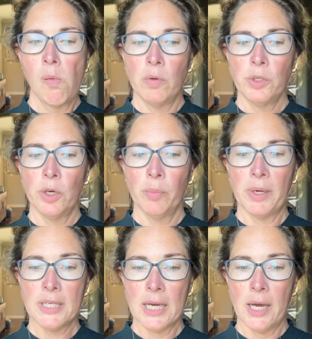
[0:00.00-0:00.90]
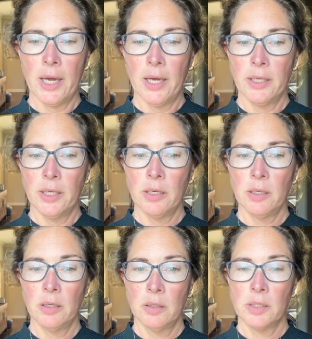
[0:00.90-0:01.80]
my dad
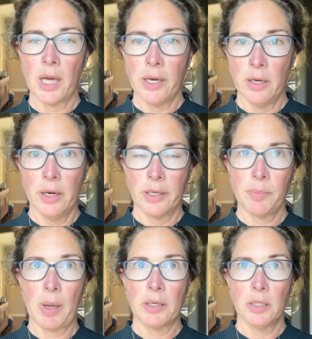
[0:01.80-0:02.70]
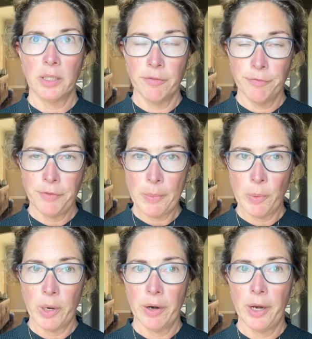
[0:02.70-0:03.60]
died unexpectedly in
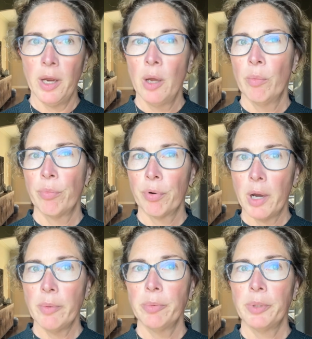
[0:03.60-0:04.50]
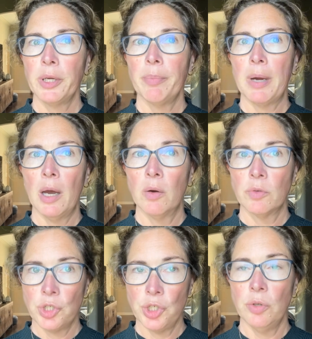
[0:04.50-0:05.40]
February, probably
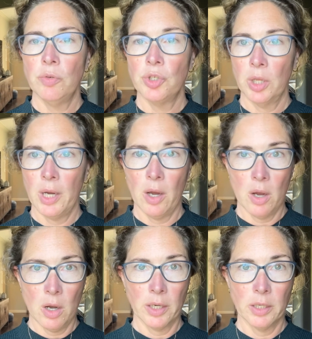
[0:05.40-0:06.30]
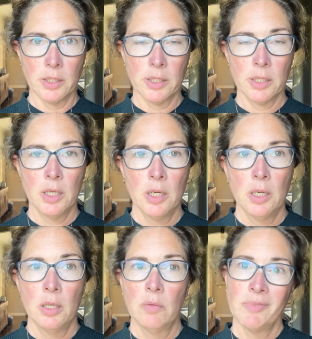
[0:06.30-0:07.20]
about June, July, August,
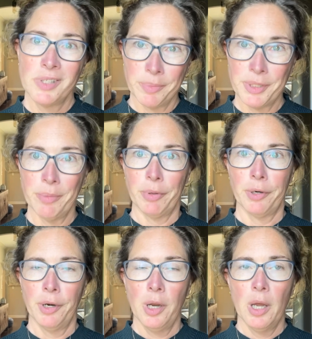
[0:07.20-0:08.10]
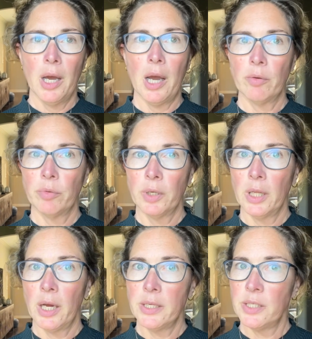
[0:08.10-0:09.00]
September. I
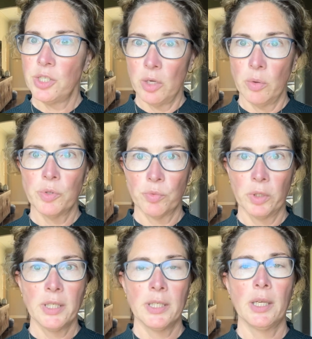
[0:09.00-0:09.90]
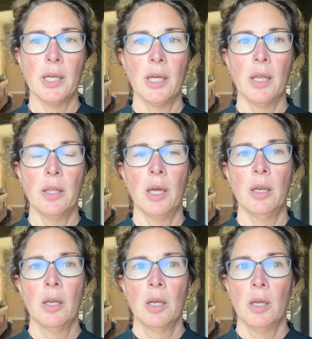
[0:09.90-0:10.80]
realized, it was really sinking in that
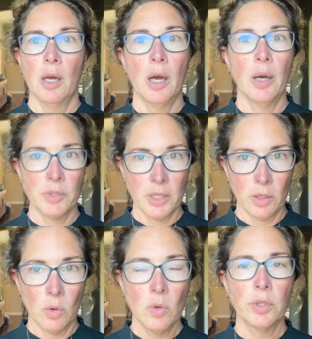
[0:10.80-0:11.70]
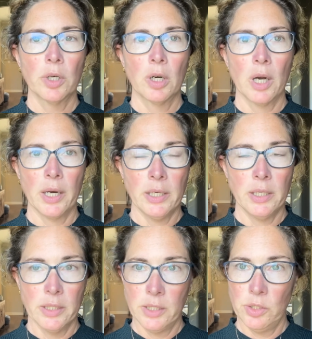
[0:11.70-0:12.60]
I was getting older. I
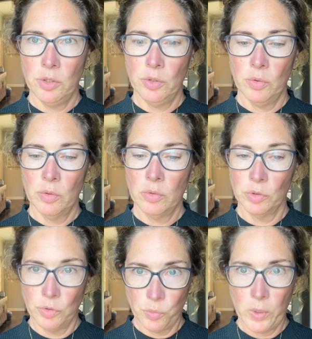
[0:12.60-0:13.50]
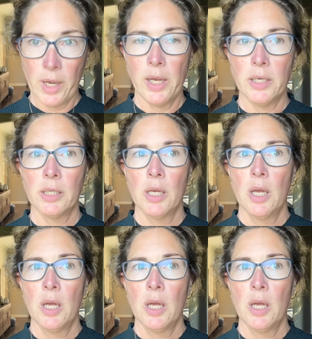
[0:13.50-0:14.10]
needed to lose weight.